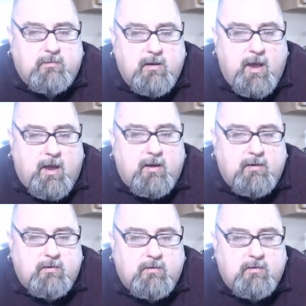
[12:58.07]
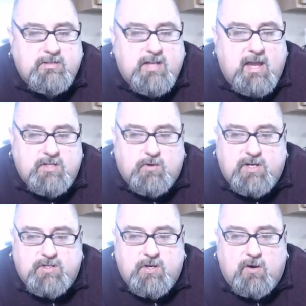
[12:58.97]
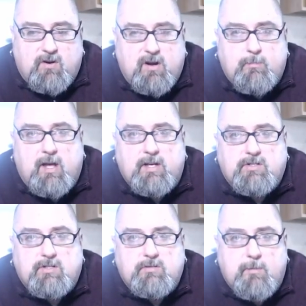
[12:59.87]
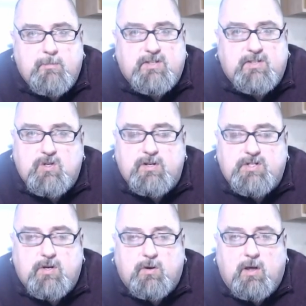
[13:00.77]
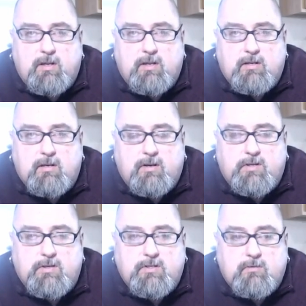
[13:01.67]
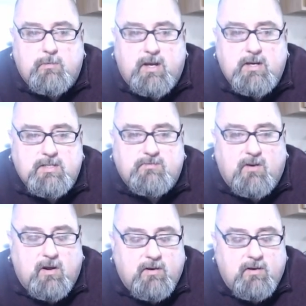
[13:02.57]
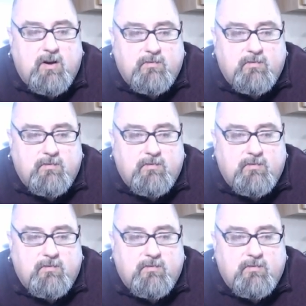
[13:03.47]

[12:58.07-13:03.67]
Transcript: Yeah, because I enjoy his show very much. It might be the stupidest show on YouTube, but it is very, very